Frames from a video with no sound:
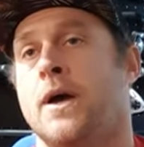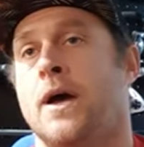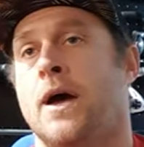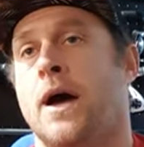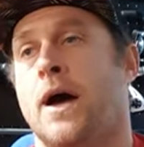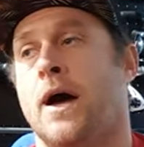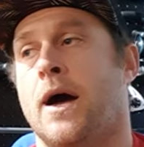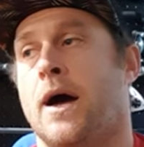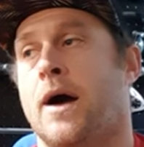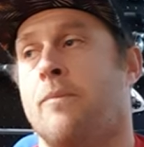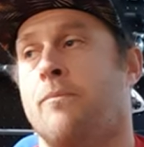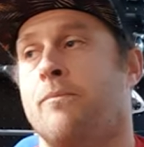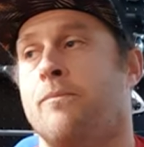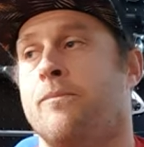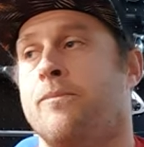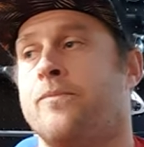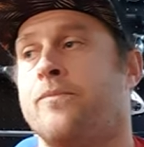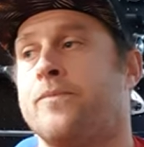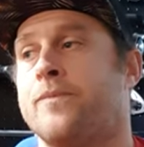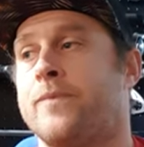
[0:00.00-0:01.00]

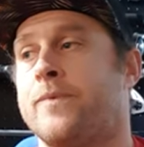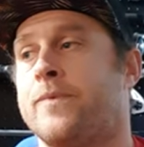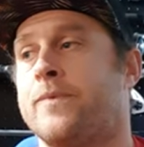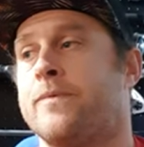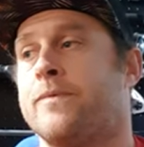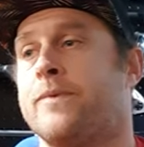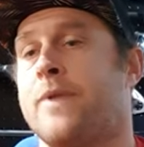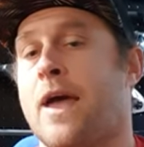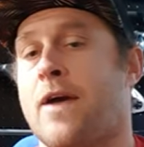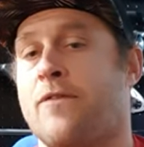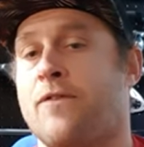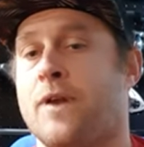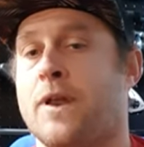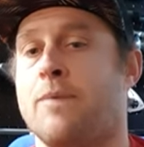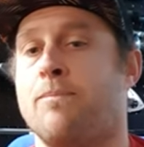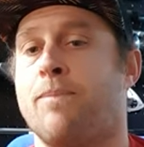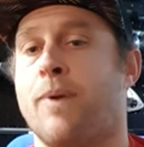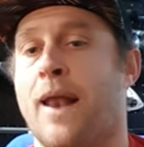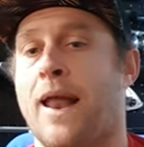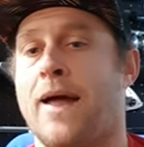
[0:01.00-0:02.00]
Definitely
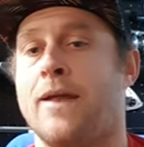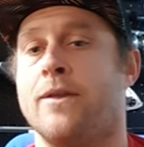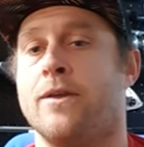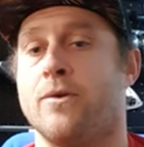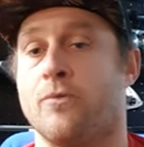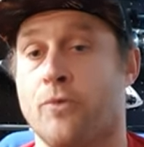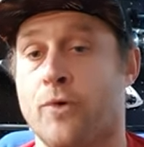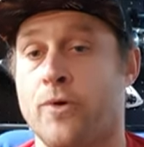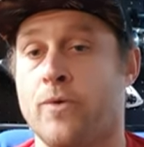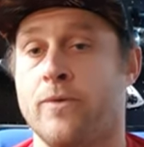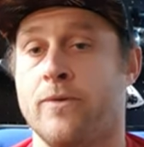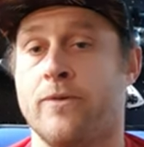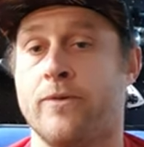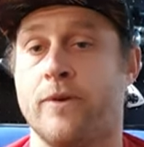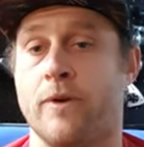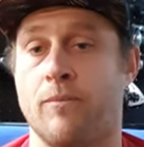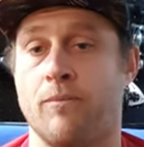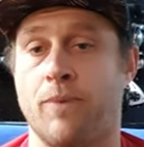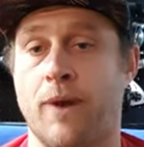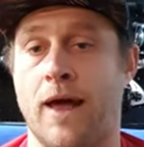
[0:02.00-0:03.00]
plan your route
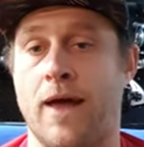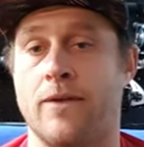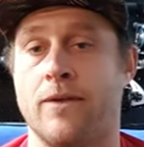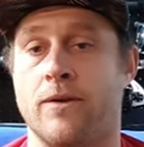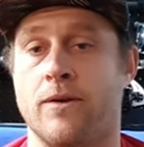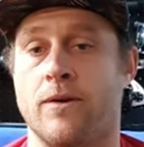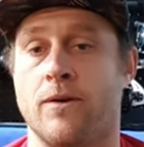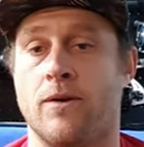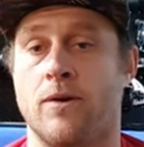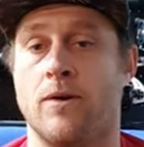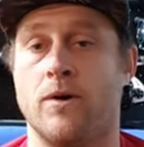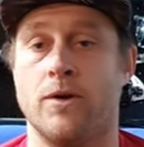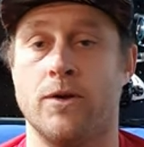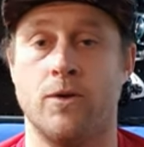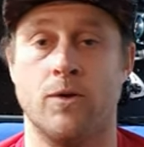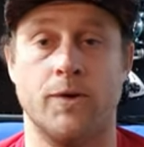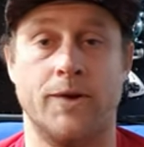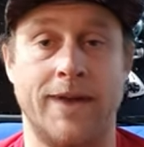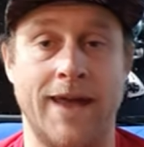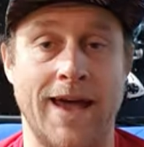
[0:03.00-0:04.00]
and plan your
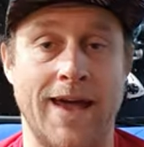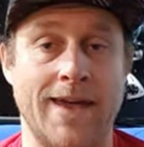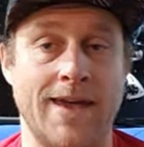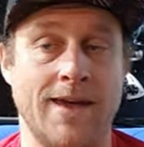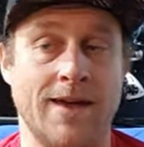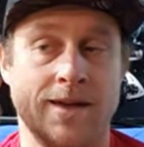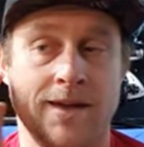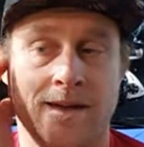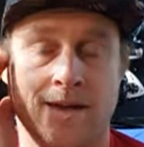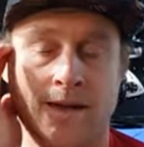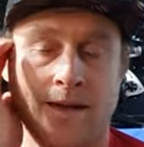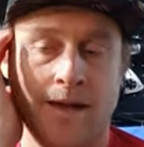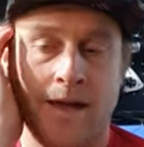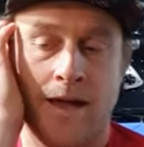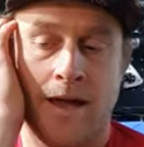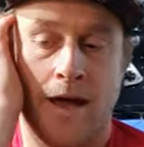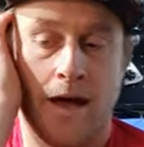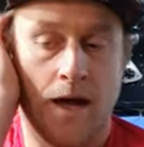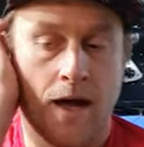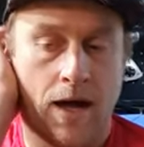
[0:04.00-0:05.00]
day.
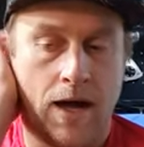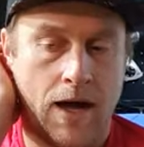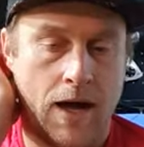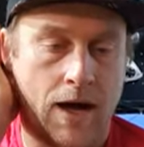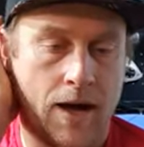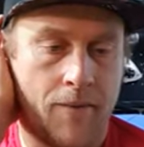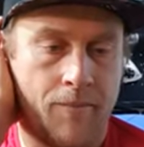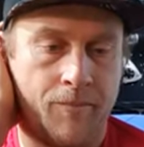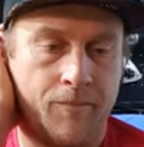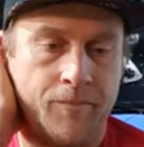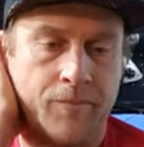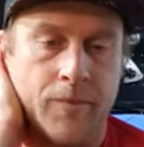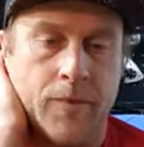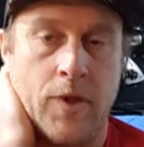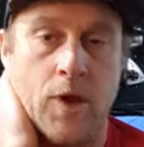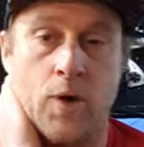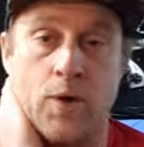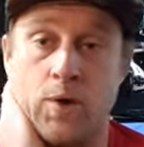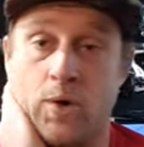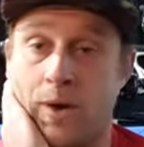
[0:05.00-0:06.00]

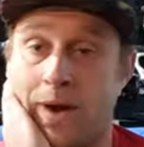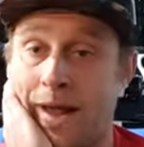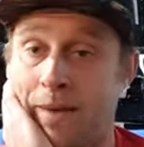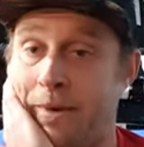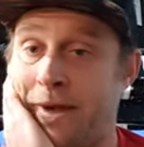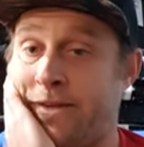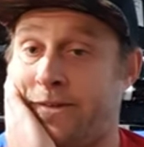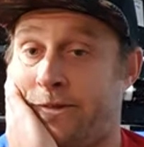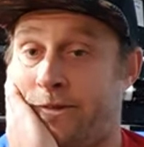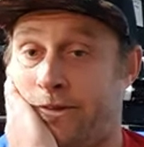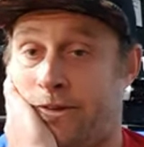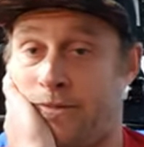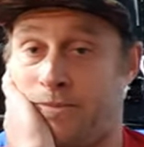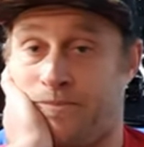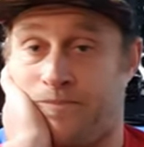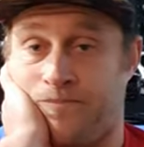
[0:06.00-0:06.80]
Know your limits.